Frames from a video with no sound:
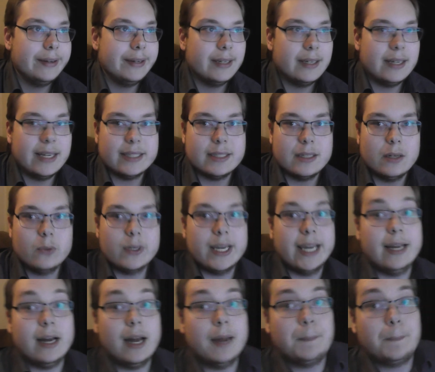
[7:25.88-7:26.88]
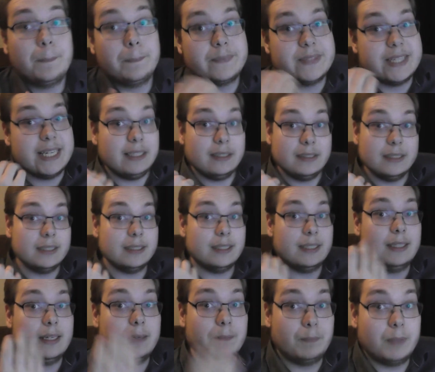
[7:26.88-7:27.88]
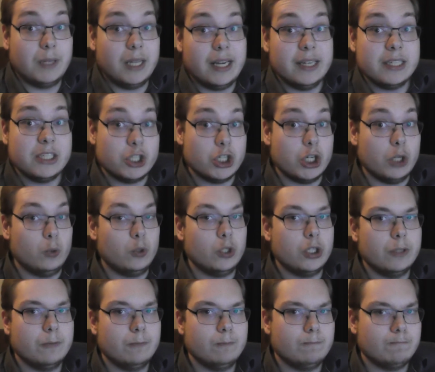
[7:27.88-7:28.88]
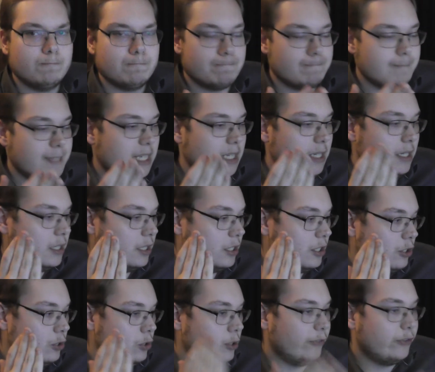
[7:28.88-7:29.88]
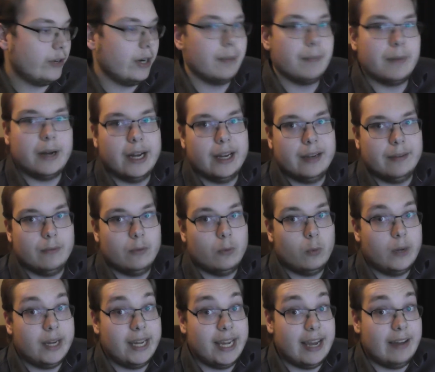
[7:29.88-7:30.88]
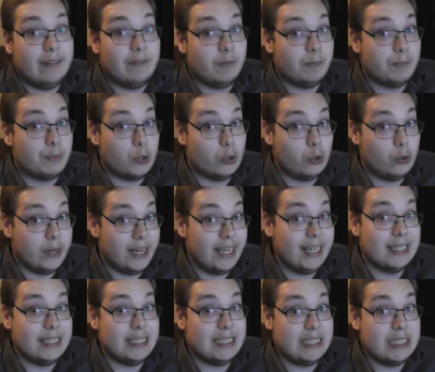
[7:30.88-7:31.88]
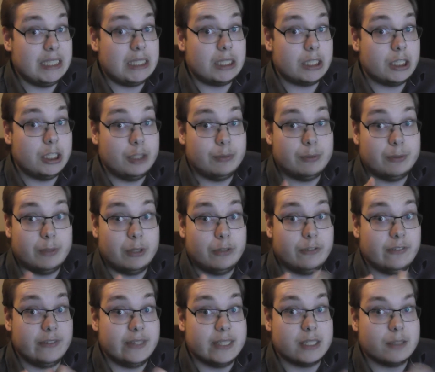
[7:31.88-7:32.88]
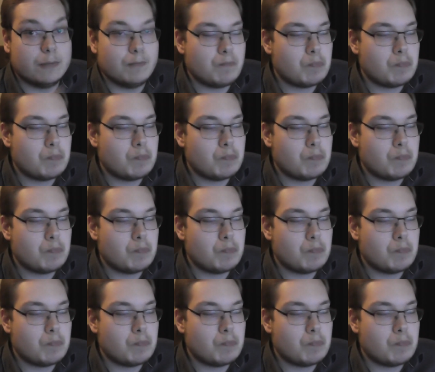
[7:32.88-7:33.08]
That, okay, I tell a blind joke to a friend of mine. We have pretty dark humor, both of us.